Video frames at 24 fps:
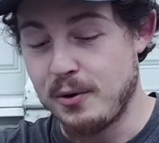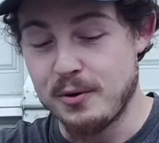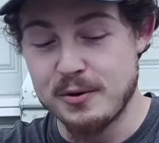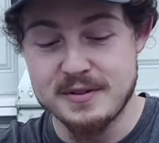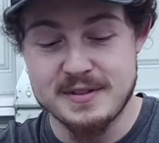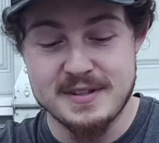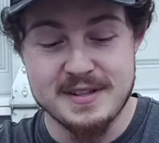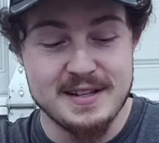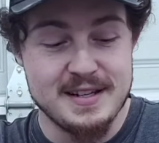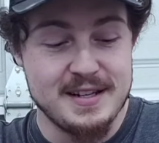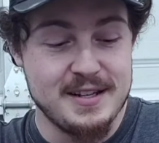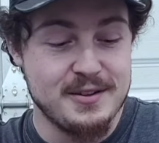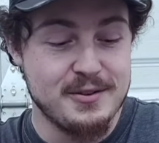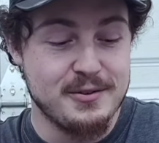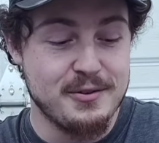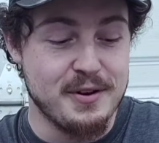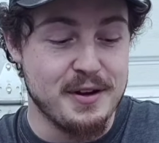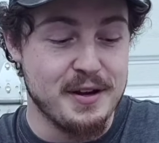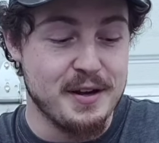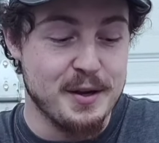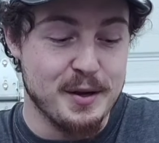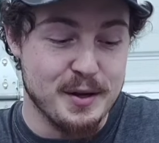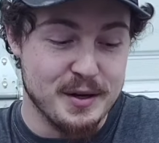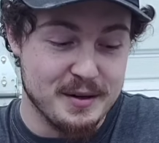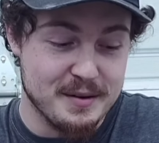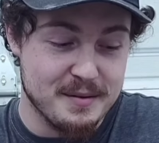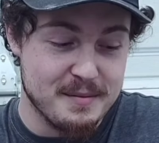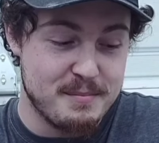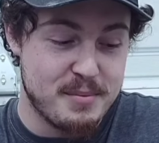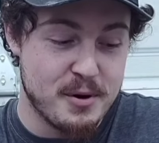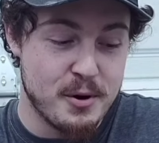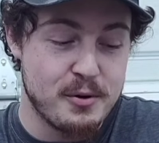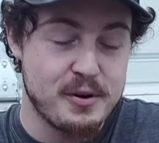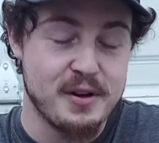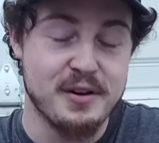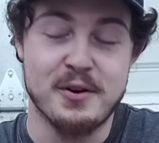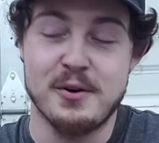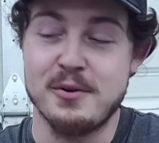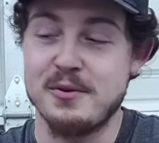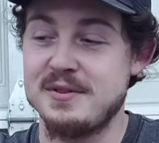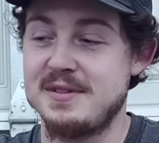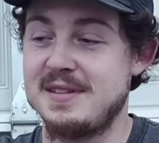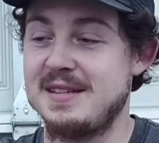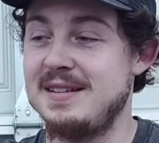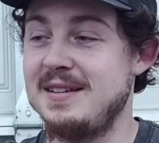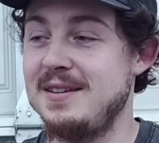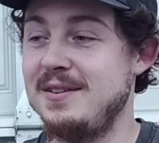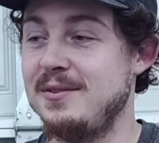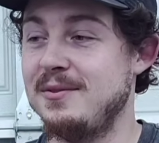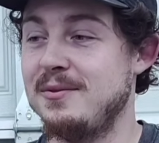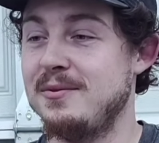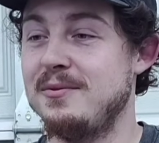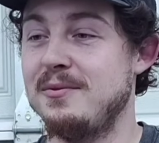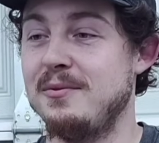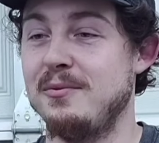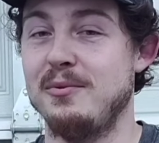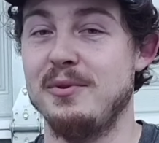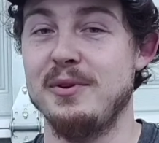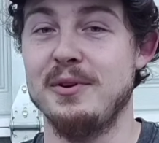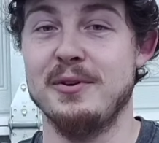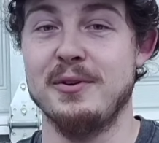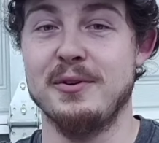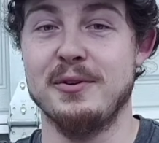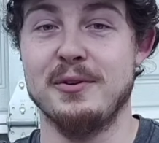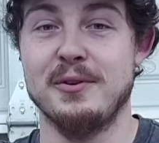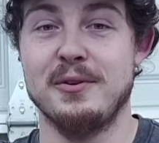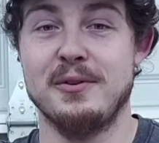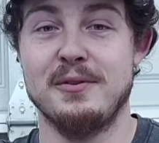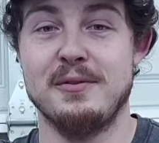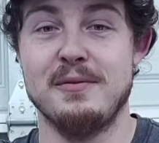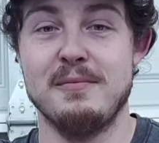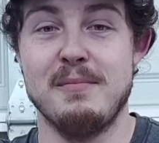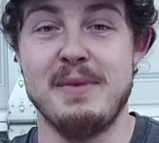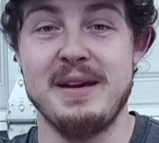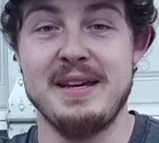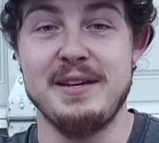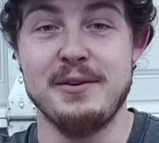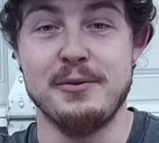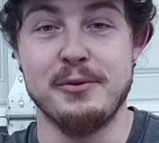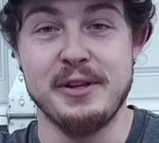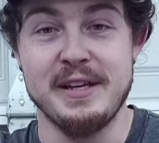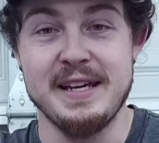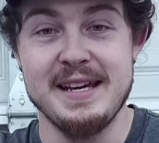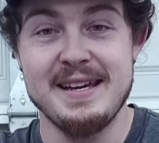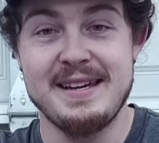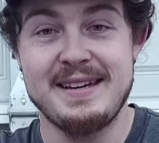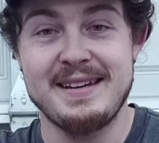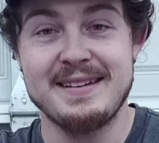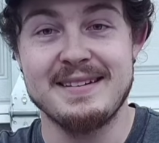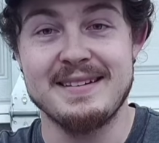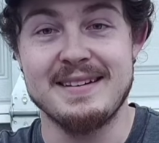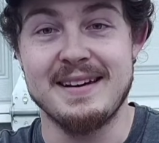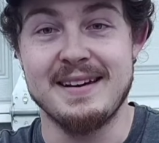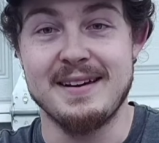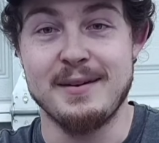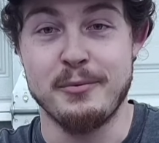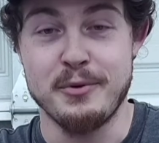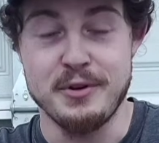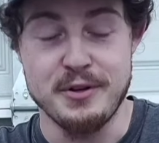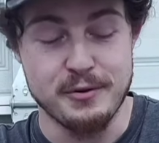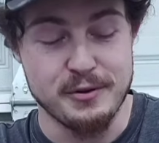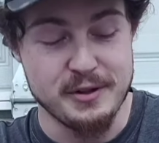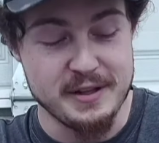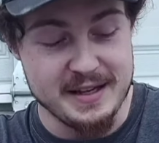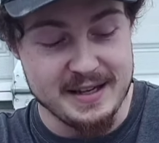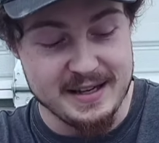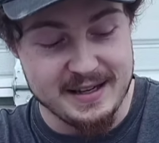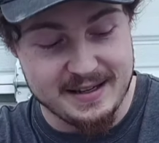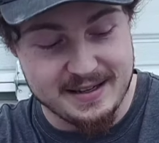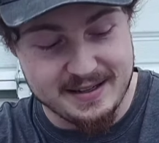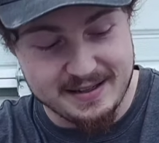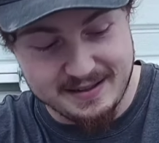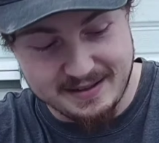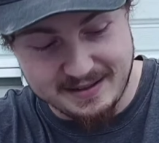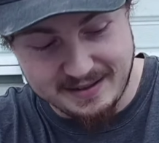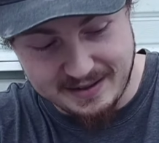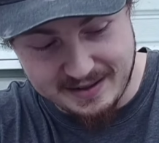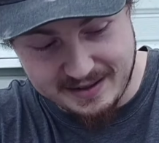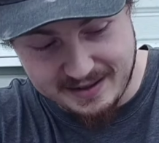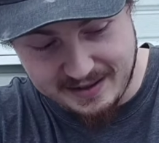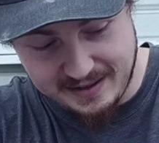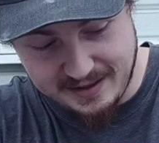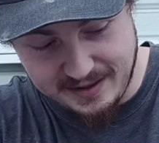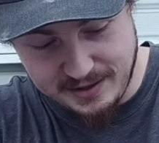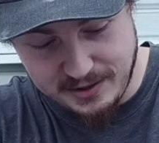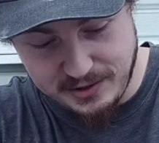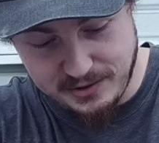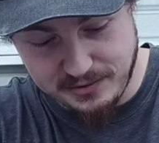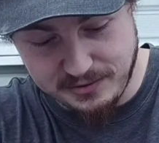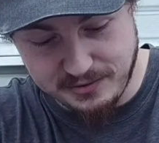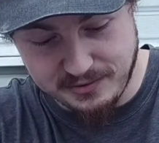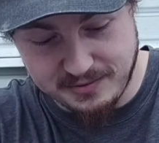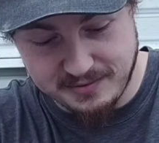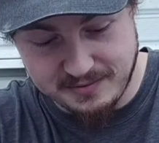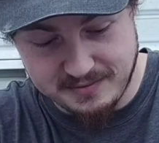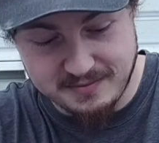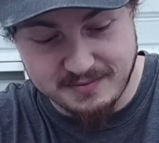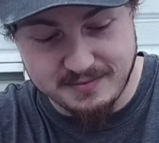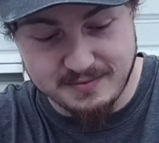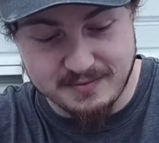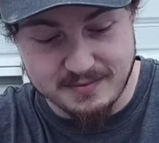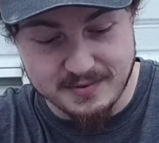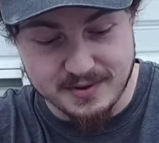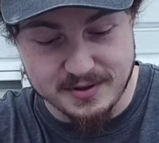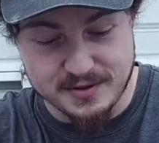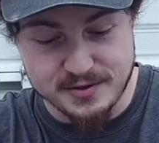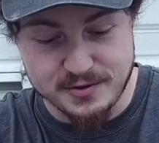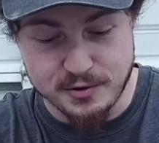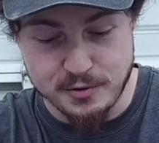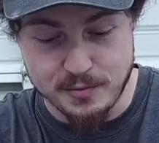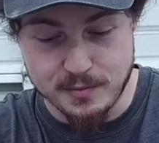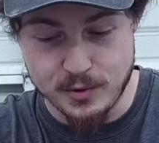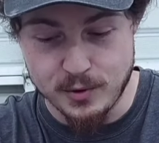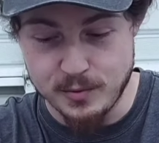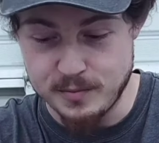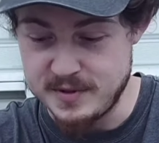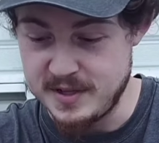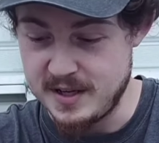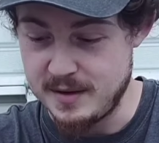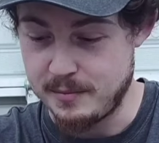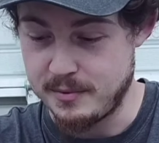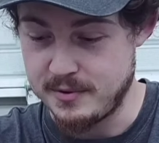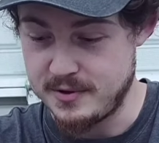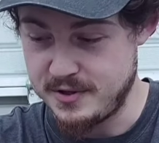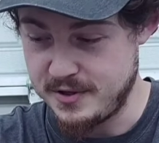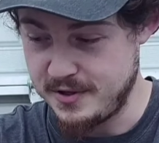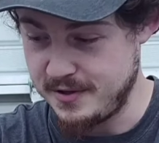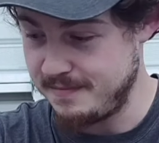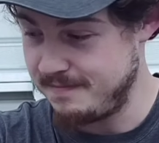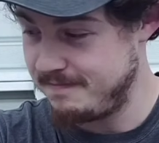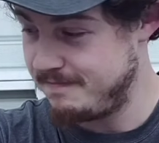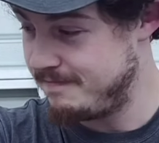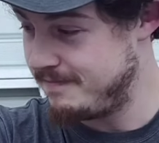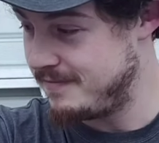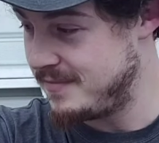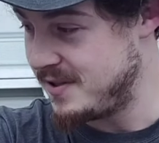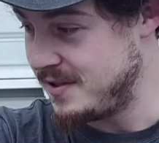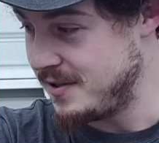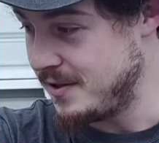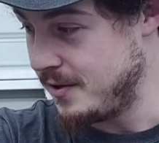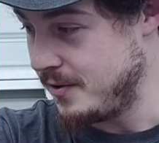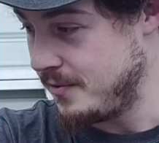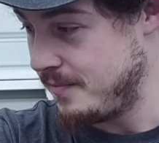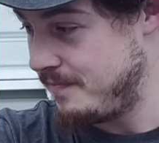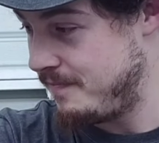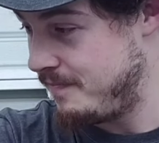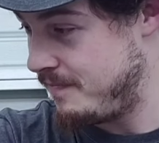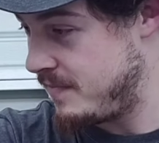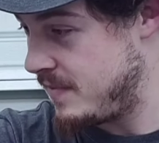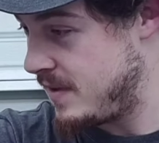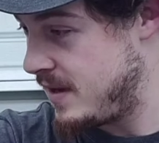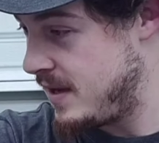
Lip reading: holes in you, and poking holes in you will make you leak, and when you leak, you assume room temperature. So,